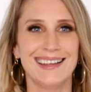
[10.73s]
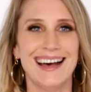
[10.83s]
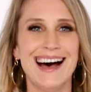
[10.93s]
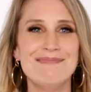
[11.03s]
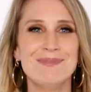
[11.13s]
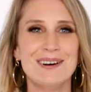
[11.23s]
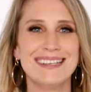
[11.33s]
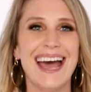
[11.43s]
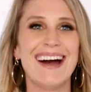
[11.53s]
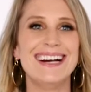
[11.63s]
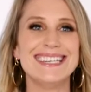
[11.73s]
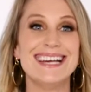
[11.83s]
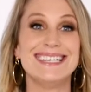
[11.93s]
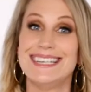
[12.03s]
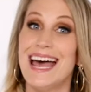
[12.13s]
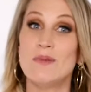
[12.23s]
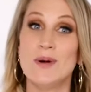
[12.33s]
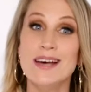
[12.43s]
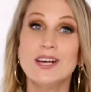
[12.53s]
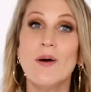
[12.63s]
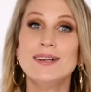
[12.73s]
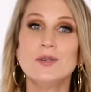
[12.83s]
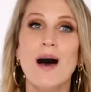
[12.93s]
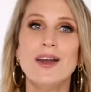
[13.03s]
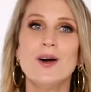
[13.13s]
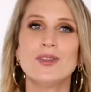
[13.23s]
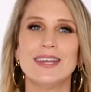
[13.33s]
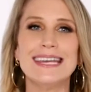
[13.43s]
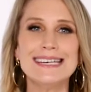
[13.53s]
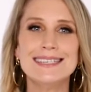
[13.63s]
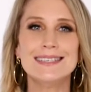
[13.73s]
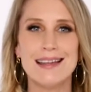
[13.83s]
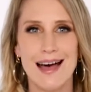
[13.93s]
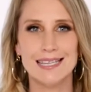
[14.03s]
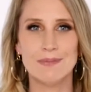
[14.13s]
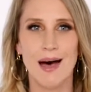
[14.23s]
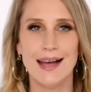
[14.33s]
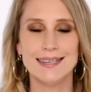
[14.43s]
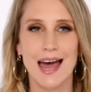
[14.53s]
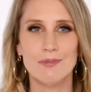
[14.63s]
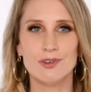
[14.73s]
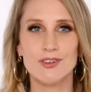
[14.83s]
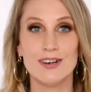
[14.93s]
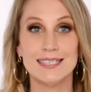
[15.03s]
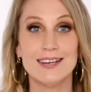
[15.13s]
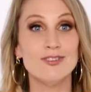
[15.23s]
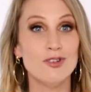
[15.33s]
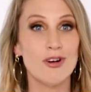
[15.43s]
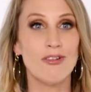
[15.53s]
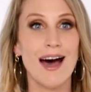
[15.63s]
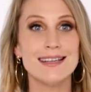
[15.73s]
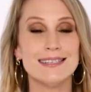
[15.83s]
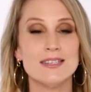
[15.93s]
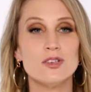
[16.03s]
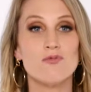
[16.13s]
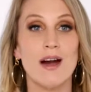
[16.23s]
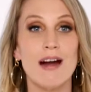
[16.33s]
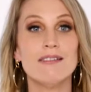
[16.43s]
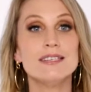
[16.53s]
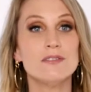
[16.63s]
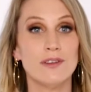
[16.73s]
I'm Maud Garrett, and today we are going to unearth the hidden science behind Animal Crossing New Horizons' rarest